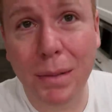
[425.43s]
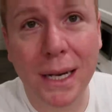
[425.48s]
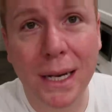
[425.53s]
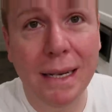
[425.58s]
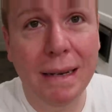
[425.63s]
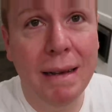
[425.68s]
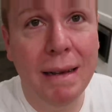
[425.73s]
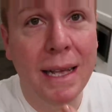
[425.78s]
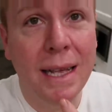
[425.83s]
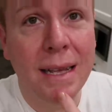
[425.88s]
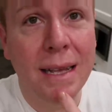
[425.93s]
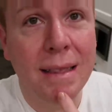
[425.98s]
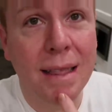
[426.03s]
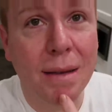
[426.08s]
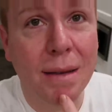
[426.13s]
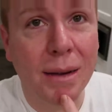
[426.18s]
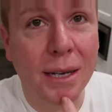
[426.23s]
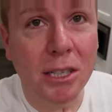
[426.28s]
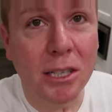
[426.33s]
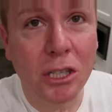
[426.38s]
but
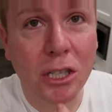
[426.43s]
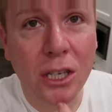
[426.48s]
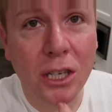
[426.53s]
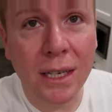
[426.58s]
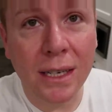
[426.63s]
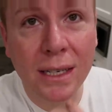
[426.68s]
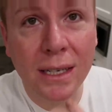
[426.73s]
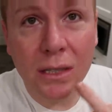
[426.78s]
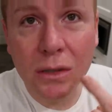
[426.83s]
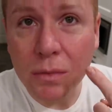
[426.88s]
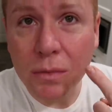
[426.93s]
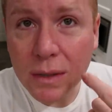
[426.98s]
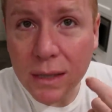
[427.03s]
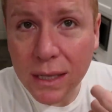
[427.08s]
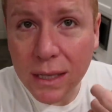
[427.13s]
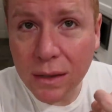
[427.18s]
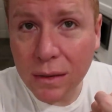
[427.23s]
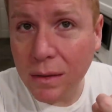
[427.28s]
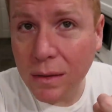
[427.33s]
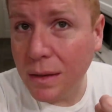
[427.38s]
like my chin is
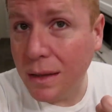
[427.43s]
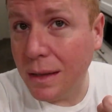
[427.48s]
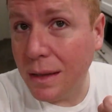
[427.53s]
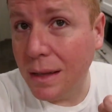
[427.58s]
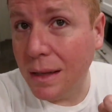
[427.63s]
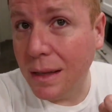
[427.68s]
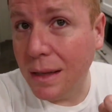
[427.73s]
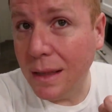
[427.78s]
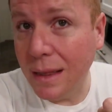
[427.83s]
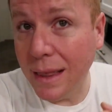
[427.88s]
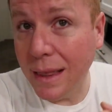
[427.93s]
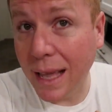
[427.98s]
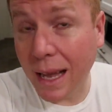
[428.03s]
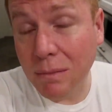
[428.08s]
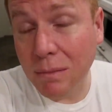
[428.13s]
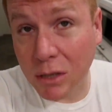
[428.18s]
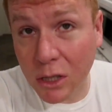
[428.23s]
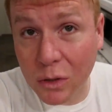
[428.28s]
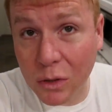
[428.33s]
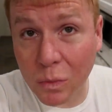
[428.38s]
really, like
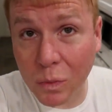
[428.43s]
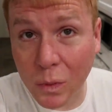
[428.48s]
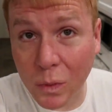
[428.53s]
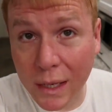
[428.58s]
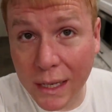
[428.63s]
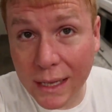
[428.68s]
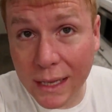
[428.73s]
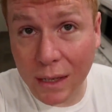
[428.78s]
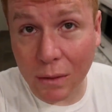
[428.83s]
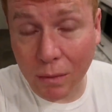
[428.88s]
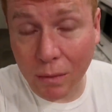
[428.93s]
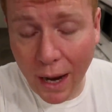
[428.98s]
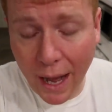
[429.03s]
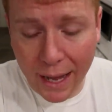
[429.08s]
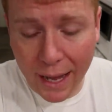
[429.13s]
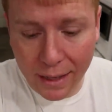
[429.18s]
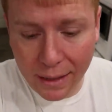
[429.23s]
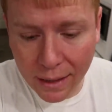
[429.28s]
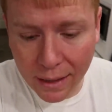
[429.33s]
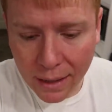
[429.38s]
I'm just really
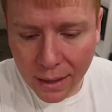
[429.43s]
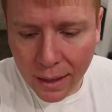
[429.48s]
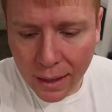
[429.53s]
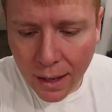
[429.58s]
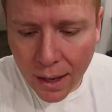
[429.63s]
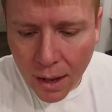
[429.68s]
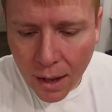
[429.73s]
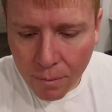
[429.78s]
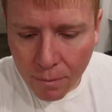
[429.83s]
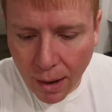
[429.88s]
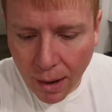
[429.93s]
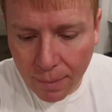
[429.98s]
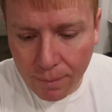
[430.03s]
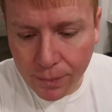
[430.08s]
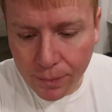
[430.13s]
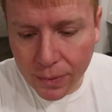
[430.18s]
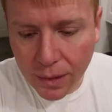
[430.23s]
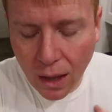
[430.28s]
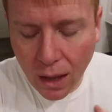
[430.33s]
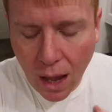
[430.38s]
red.
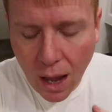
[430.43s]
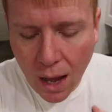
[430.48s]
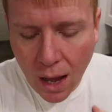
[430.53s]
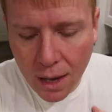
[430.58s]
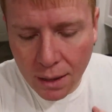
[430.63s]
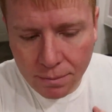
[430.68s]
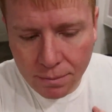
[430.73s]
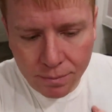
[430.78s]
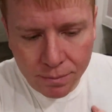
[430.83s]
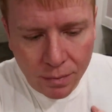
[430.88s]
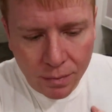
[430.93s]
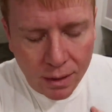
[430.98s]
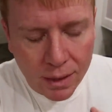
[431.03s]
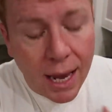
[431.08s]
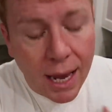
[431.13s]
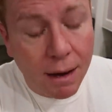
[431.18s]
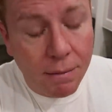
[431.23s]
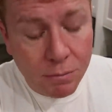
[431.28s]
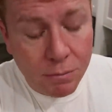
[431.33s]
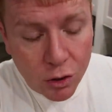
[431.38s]
But
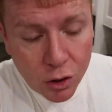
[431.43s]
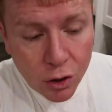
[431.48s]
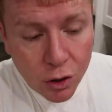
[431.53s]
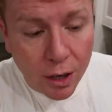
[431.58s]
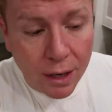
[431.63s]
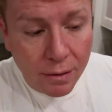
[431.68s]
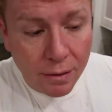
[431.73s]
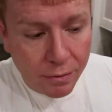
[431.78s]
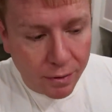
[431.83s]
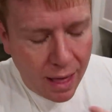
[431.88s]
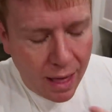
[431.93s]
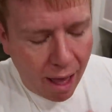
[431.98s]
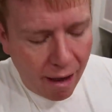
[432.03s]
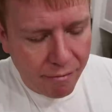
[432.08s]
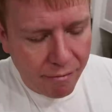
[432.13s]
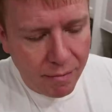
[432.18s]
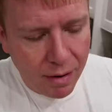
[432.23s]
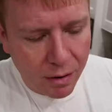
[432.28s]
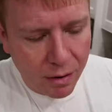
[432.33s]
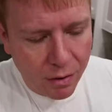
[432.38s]
yeah, I'm training for the
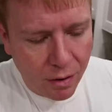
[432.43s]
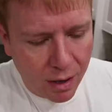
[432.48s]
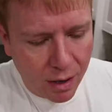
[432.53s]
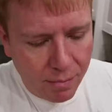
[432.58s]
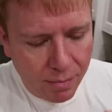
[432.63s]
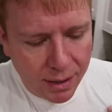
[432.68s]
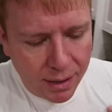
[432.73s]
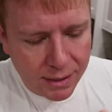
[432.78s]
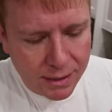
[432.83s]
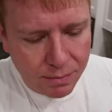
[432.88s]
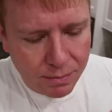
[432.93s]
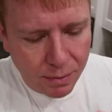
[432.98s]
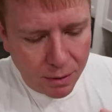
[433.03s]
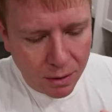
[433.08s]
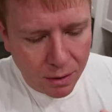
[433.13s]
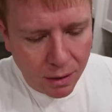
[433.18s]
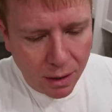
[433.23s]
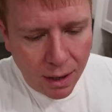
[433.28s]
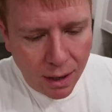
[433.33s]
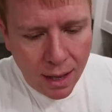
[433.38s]
half marathon in
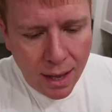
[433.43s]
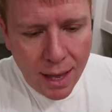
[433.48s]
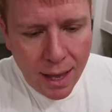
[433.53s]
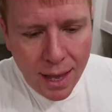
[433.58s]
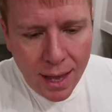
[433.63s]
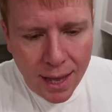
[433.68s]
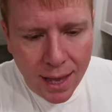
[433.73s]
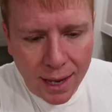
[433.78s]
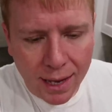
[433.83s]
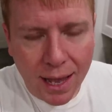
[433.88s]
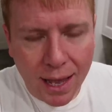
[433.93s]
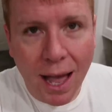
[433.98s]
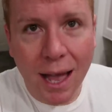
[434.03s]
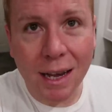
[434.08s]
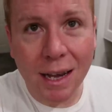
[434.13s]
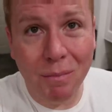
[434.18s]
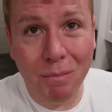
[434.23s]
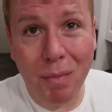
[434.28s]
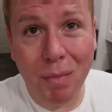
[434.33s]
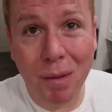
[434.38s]
Pittsburgh and
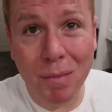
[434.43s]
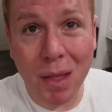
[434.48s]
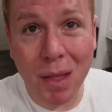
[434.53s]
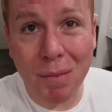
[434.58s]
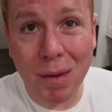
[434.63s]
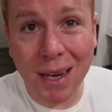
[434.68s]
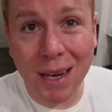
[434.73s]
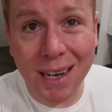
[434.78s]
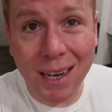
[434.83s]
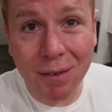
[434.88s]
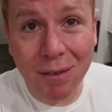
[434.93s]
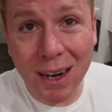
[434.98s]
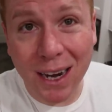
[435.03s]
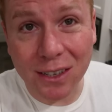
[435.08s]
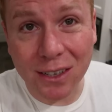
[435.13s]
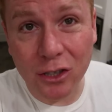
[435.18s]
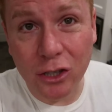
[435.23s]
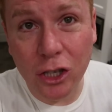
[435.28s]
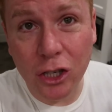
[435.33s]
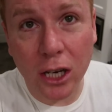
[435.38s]
kind of bummed that my knee went
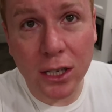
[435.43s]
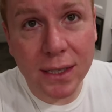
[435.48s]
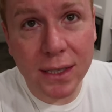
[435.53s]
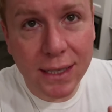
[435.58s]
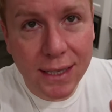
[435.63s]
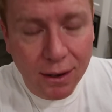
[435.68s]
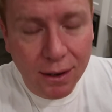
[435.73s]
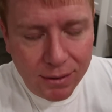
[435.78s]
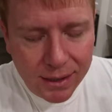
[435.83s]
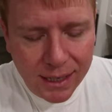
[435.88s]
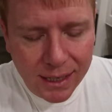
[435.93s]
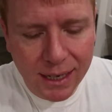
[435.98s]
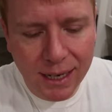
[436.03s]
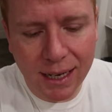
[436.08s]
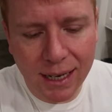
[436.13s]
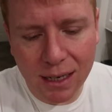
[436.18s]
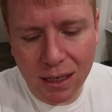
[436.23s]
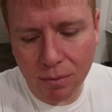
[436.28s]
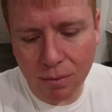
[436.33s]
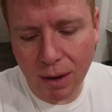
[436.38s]
out just as I was
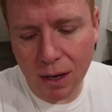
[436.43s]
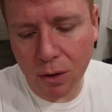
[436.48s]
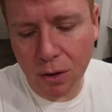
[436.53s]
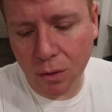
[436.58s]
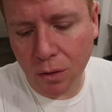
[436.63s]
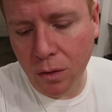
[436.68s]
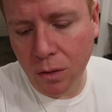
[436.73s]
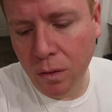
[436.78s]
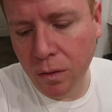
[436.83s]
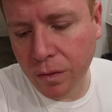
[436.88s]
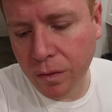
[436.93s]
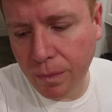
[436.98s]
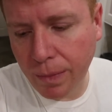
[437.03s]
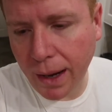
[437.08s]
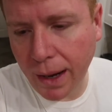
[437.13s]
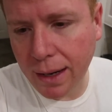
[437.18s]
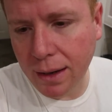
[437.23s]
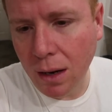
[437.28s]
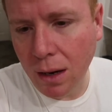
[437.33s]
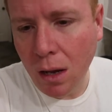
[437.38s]
getting into my groove,
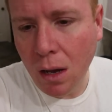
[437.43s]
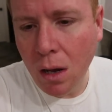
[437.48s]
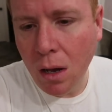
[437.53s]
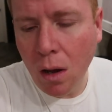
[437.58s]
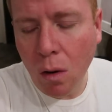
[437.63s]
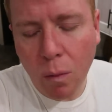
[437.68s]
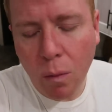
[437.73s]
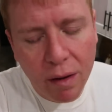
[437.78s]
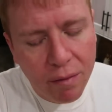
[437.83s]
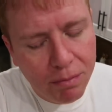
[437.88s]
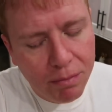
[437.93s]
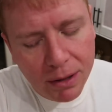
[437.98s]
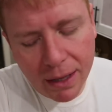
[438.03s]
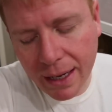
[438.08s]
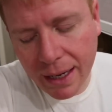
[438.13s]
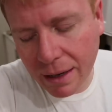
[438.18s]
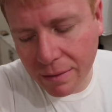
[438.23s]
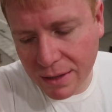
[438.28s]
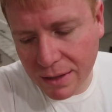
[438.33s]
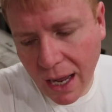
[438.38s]
but we have
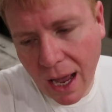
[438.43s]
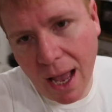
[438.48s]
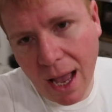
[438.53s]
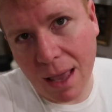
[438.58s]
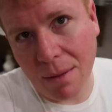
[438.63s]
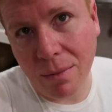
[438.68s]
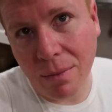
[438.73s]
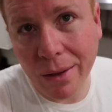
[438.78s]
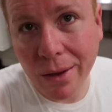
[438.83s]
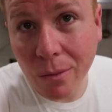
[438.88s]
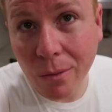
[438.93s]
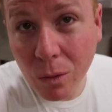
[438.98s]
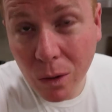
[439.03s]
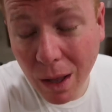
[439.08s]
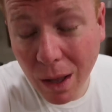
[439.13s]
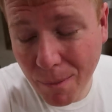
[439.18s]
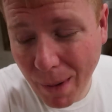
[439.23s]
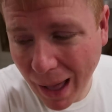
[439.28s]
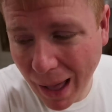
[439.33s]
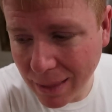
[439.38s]
plenty of time and we'll
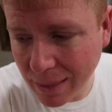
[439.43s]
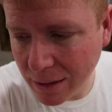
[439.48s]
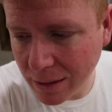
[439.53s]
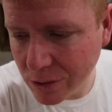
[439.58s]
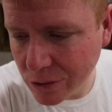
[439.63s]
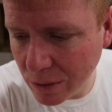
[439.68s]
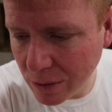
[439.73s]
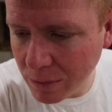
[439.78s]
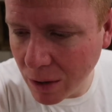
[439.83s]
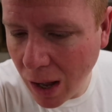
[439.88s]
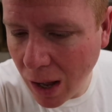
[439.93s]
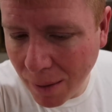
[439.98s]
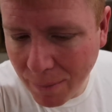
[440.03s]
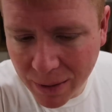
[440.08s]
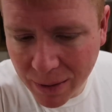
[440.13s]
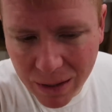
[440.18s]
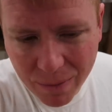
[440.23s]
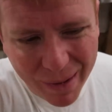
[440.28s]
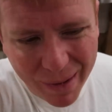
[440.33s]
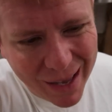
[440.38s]
get back there. So I'm gonna hop
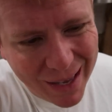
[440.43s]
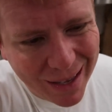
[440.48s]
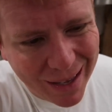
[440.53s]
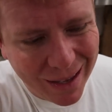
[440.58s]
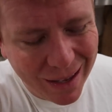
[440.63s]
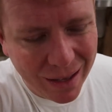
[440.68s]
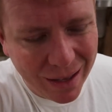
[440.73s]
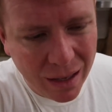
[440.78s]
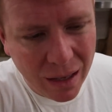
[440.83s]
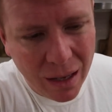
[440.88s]
on the bike,